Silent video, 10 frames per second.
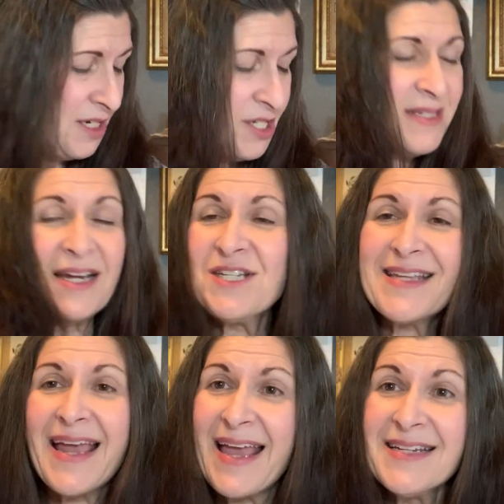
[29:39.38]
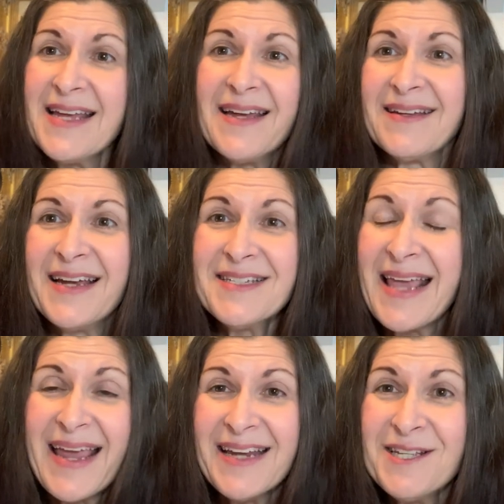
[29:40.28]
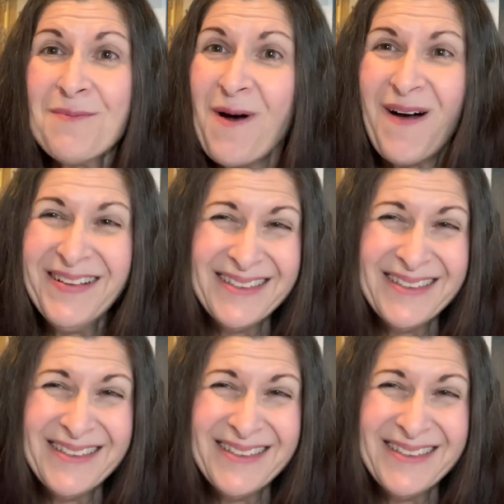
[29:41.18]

you just, I just can't get to, I just can't get to them all.